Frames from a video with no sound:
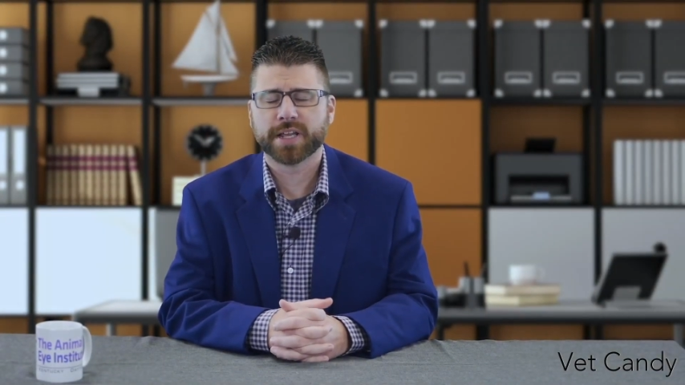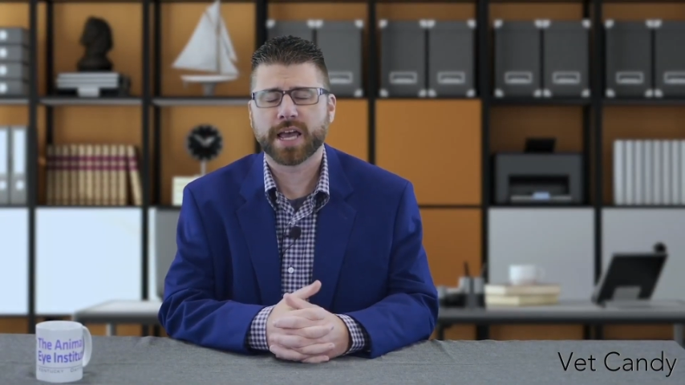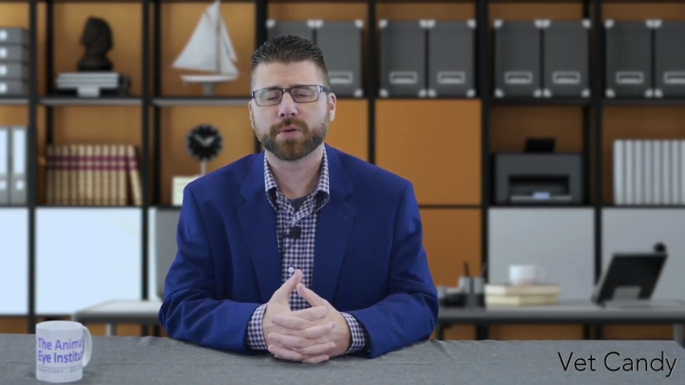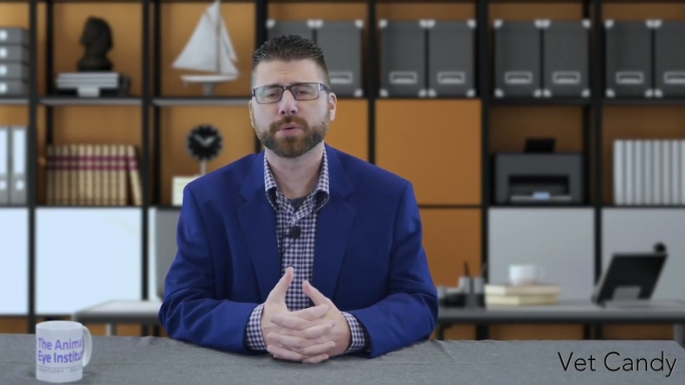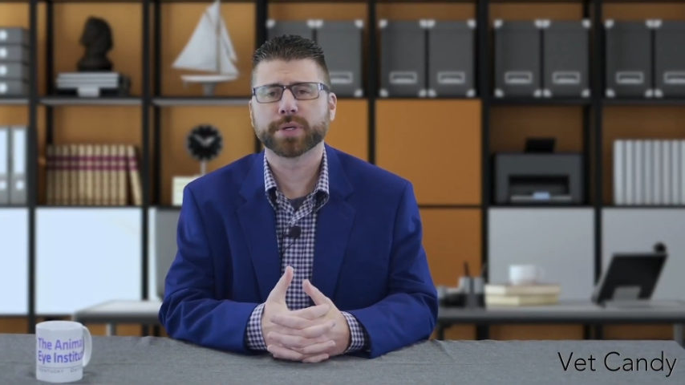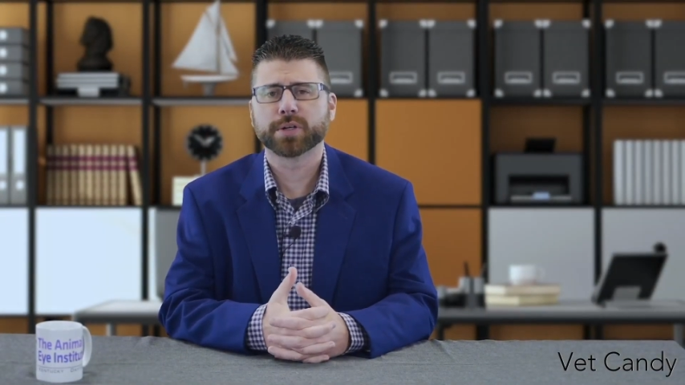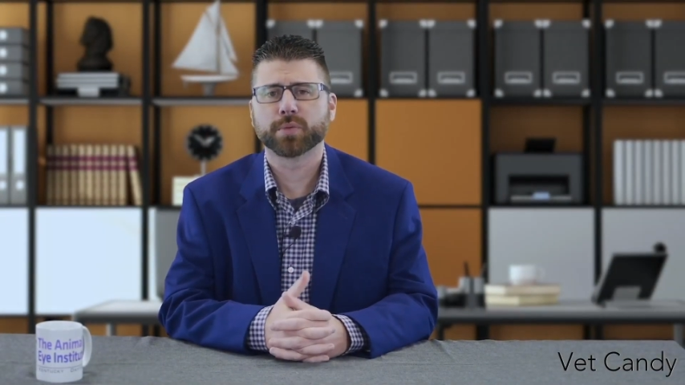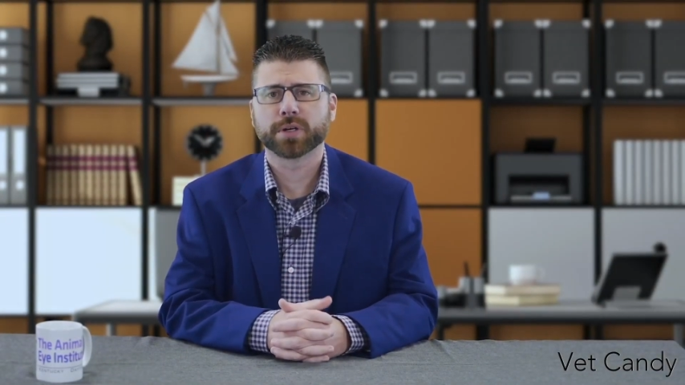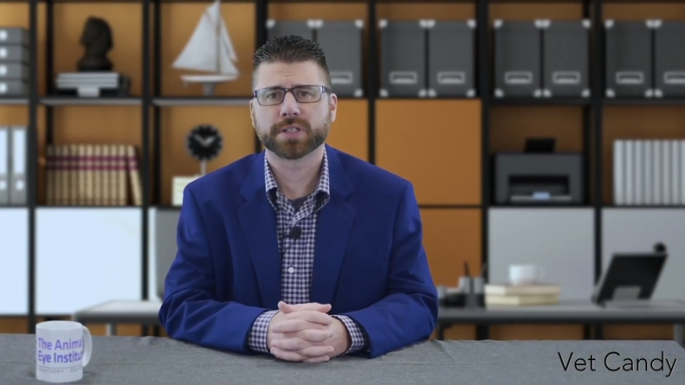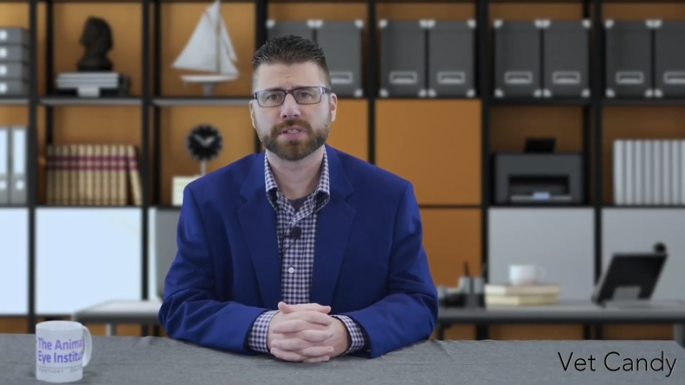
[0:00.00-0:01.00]
how are we going to
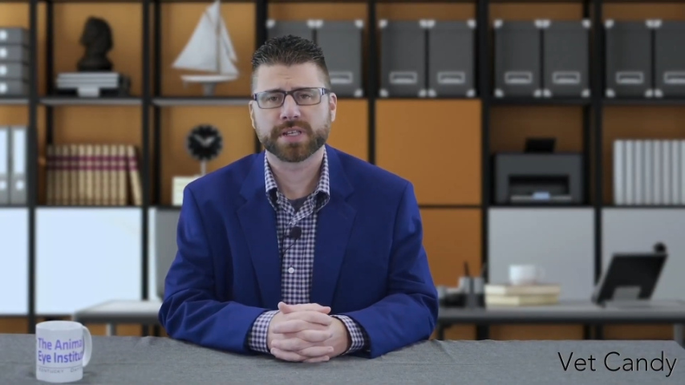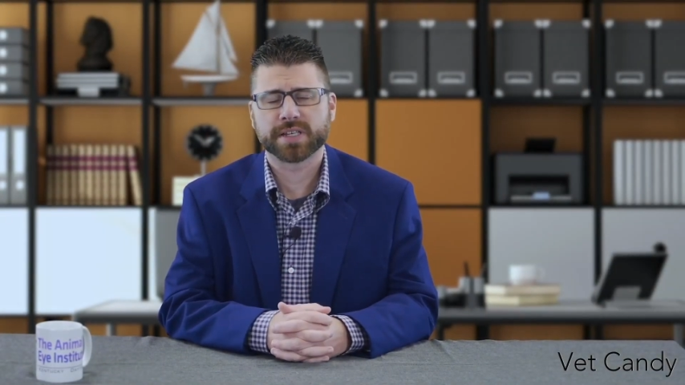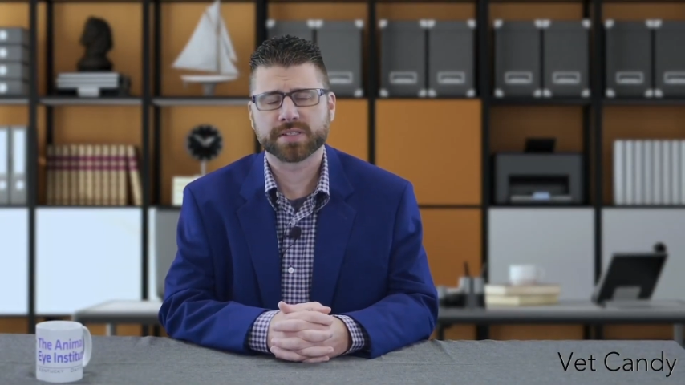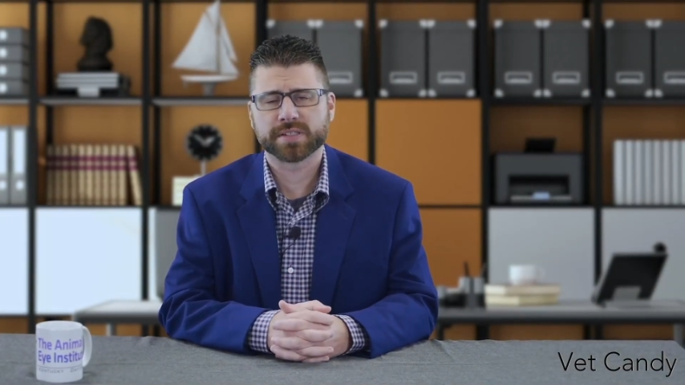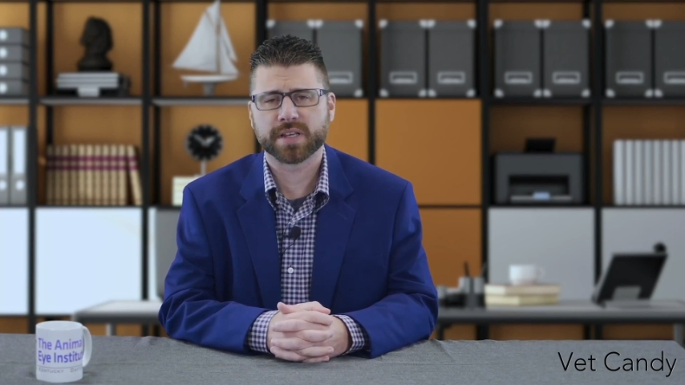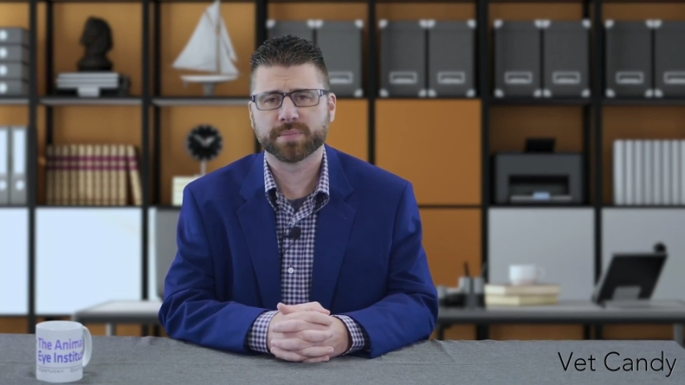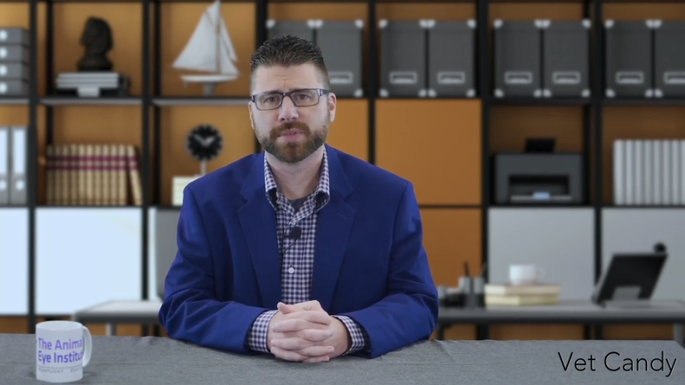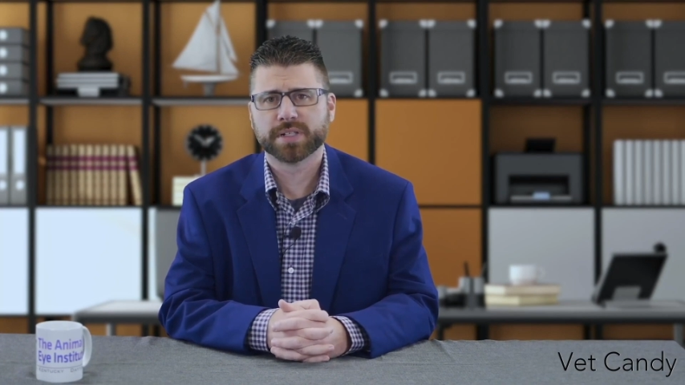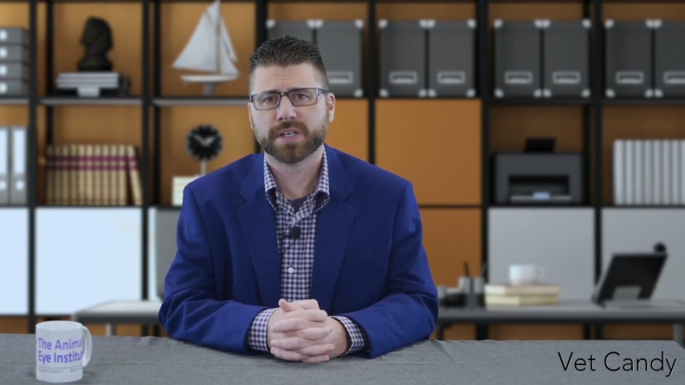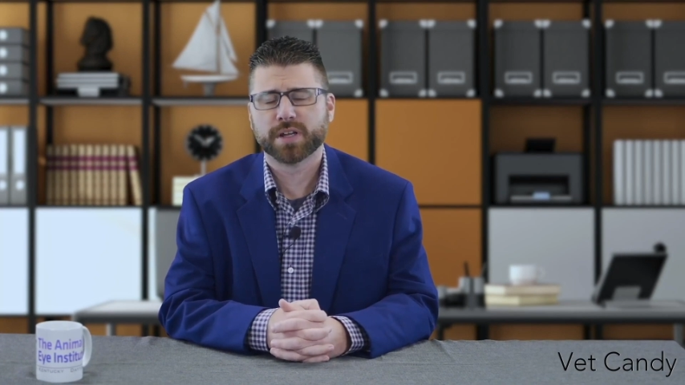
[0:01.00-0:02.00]
work these cases up?
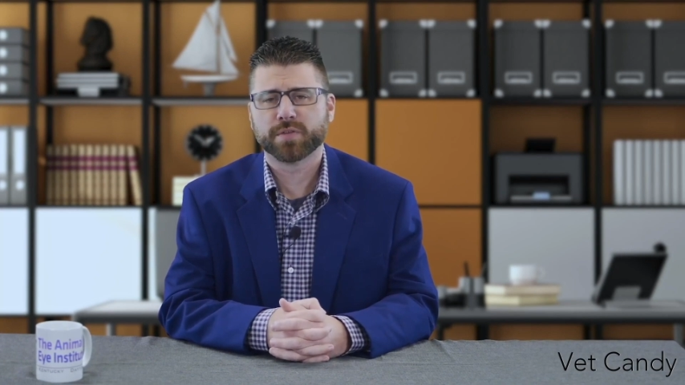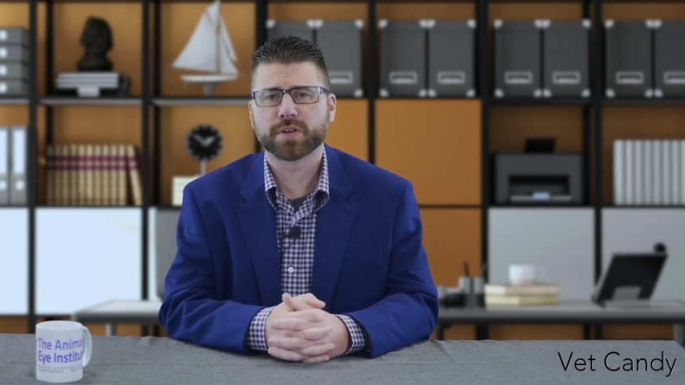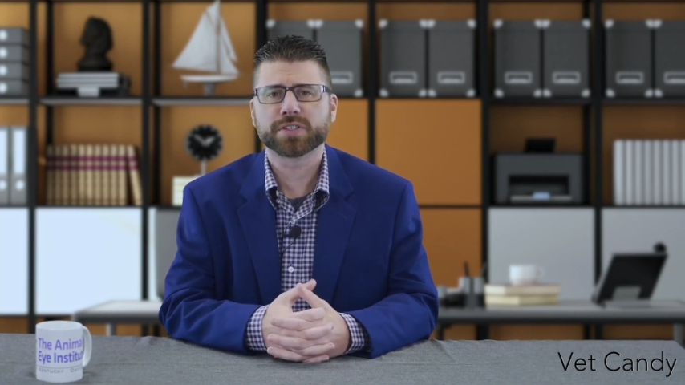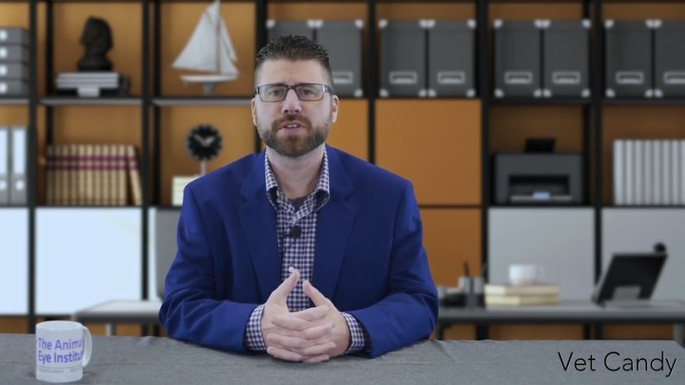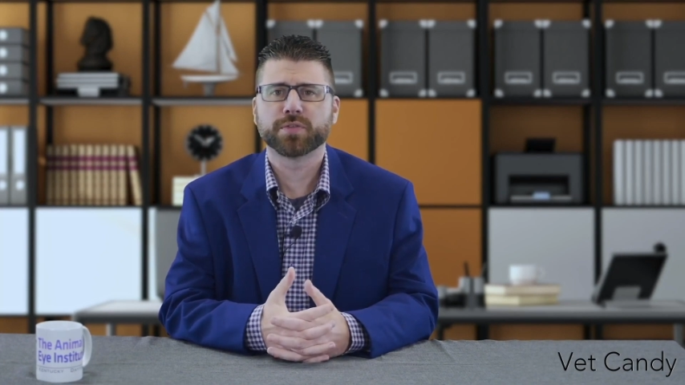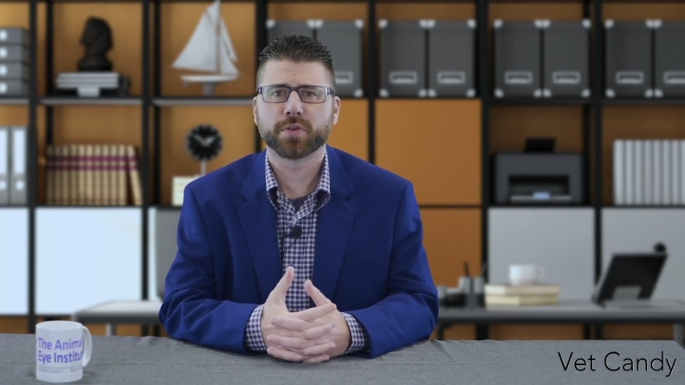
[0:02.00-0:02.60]
First and